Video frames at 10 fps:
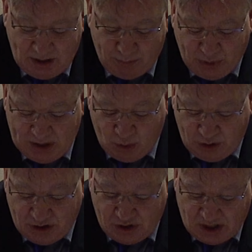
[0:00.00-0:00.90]
in
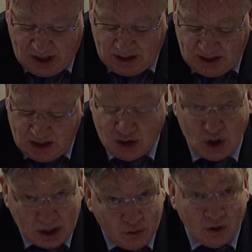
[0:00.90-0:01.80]
pre-modern societies in
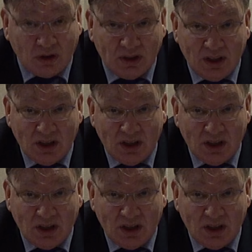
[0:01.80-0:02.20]
general